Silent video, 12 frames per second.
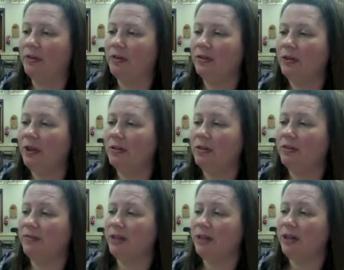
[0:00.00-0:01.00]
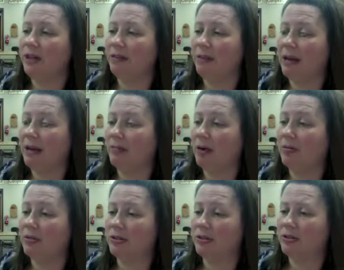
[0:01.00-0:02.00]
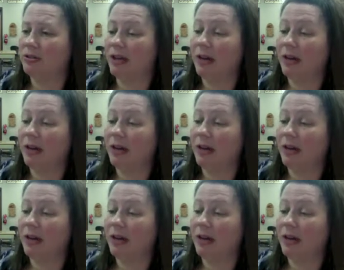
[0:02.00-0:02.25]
Julio wasn't very good at making posters,